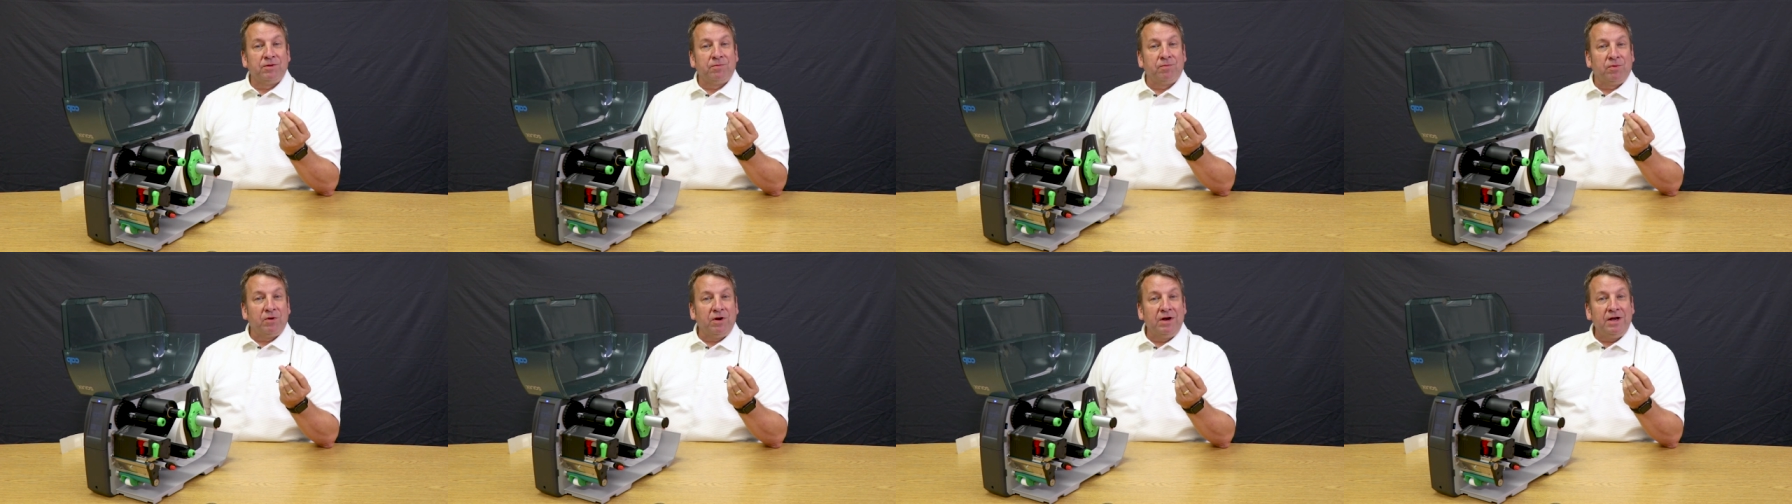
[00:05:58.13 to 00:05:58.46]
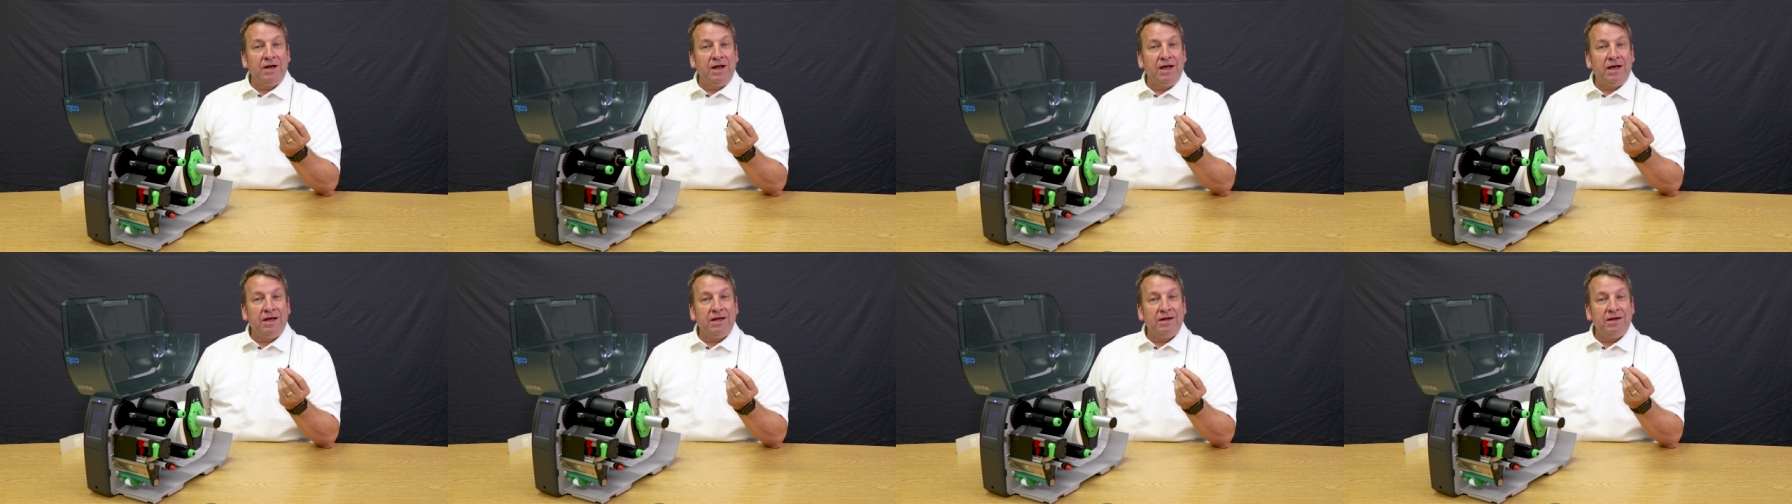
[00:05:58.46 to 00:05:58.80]
the
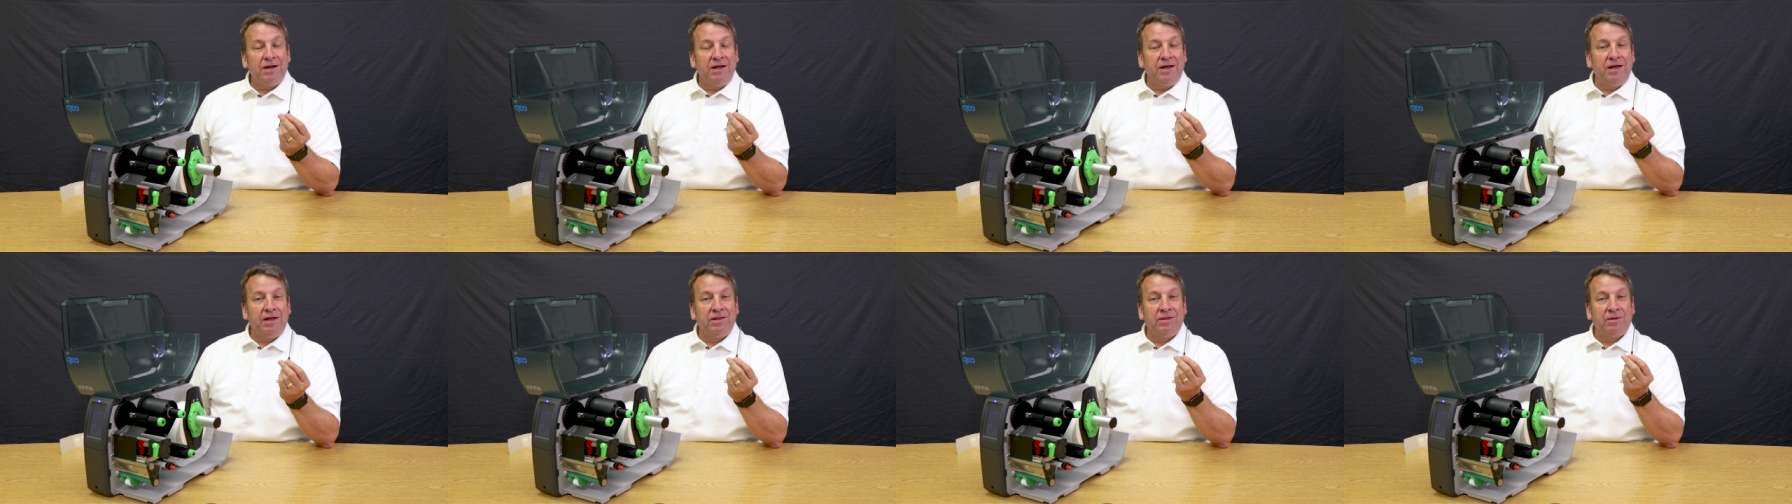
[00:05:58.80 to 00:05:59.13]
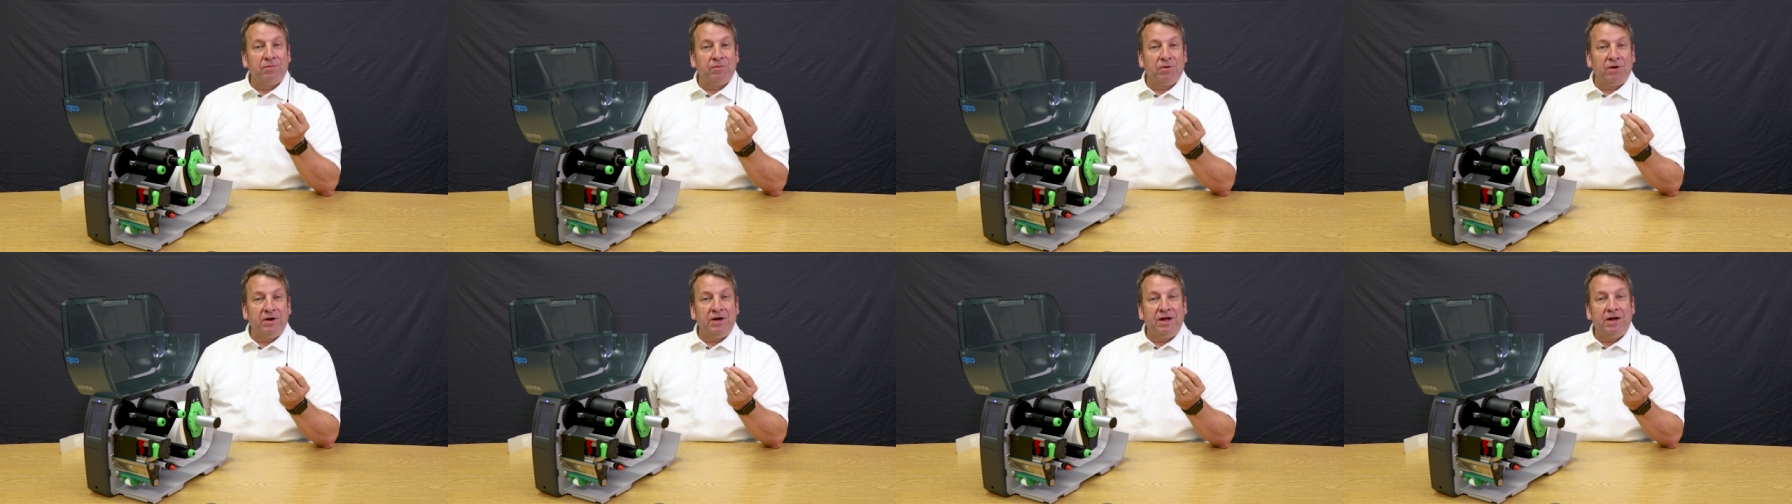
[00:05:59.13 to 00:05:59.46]
printhead and
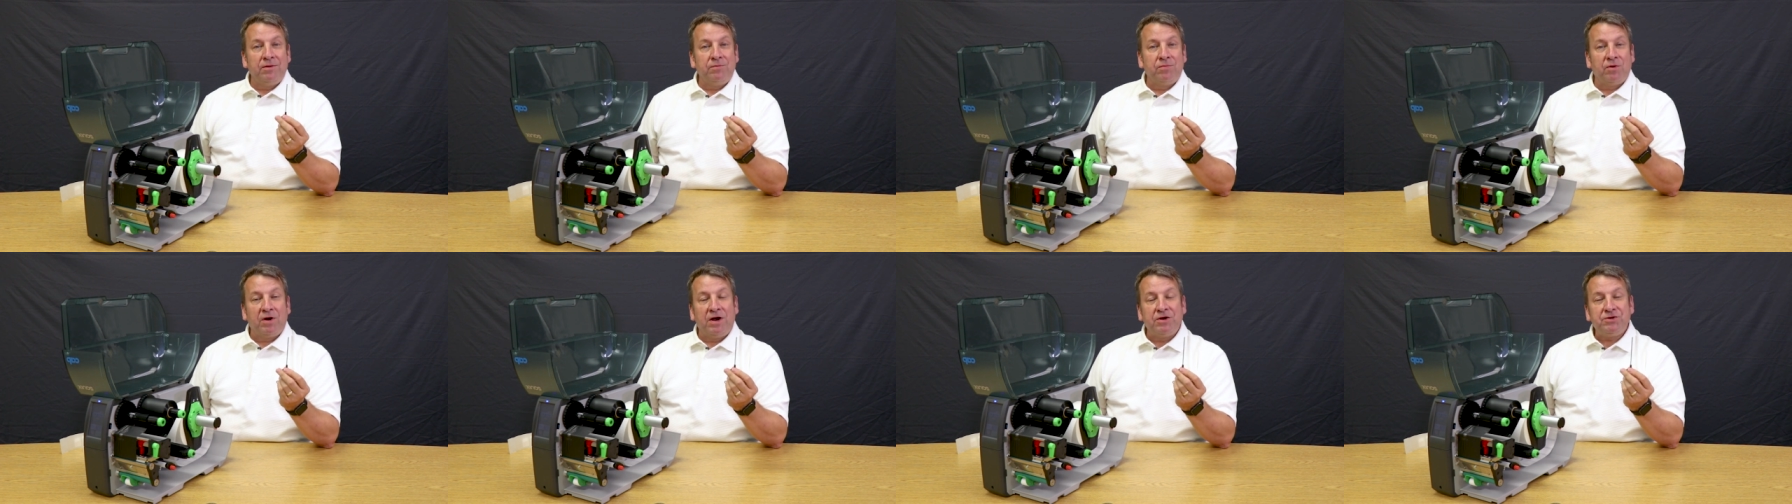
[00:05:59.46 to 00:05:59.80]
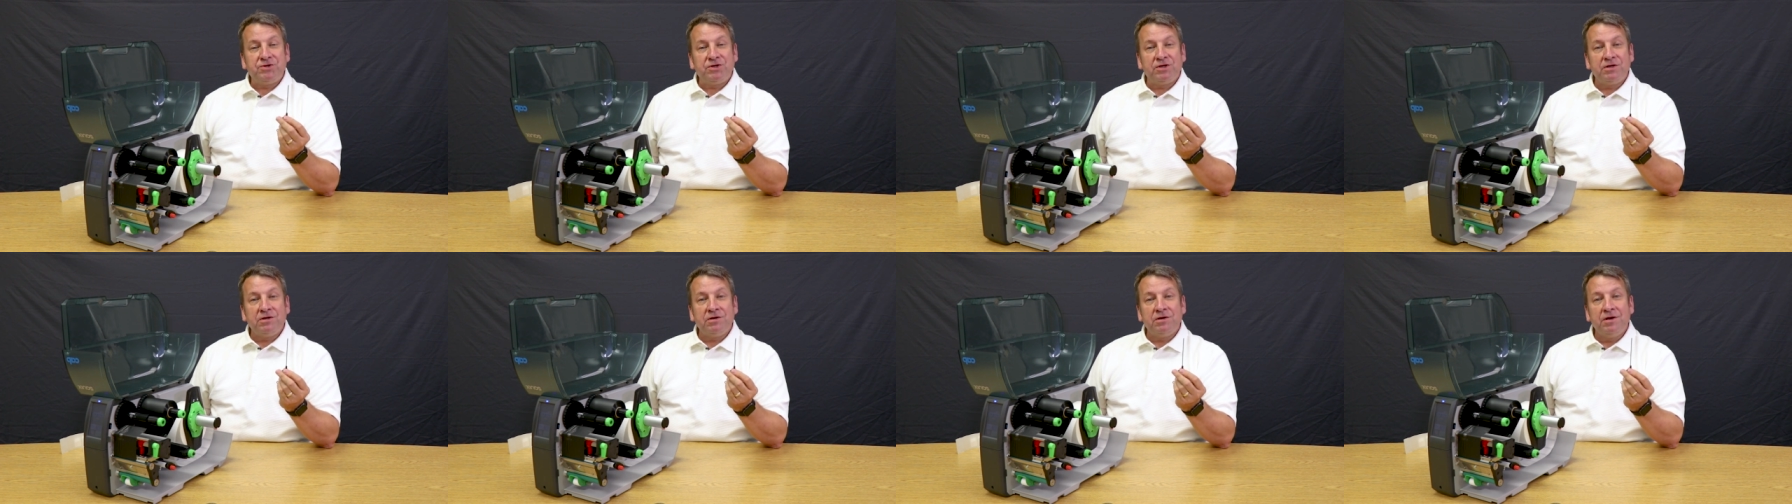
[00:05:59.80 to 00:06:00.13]
the printhead
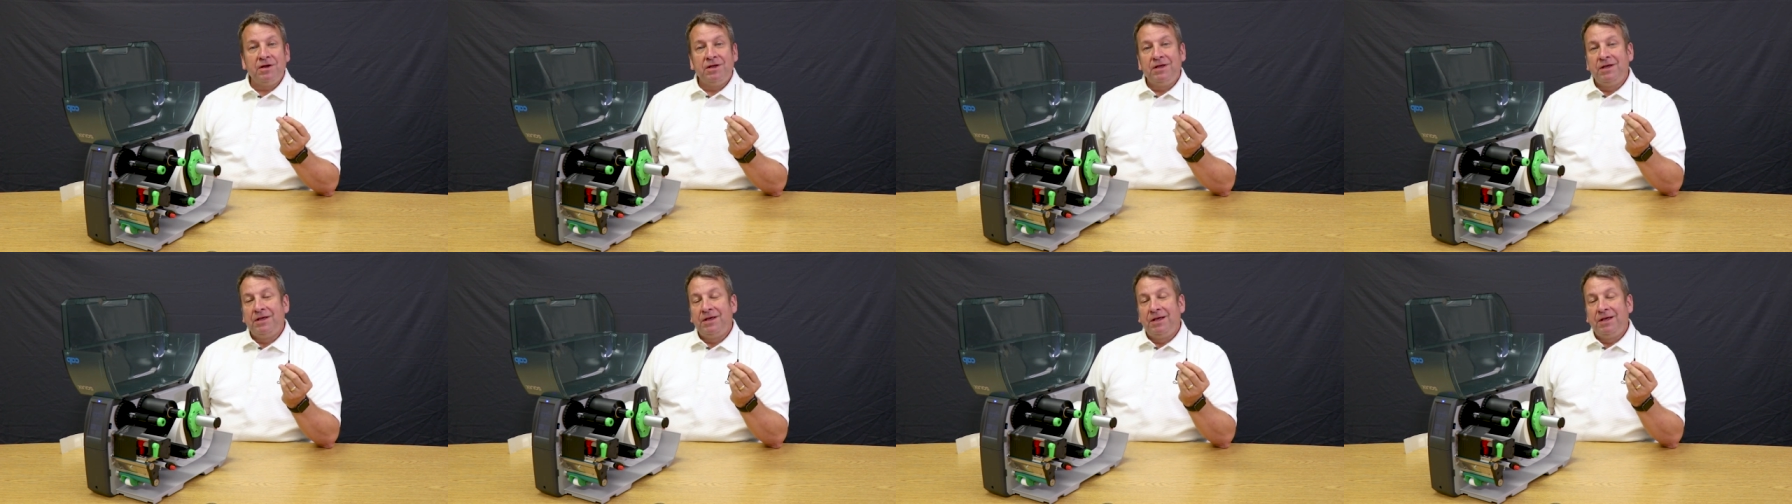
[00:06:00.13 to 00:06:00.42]
pressure,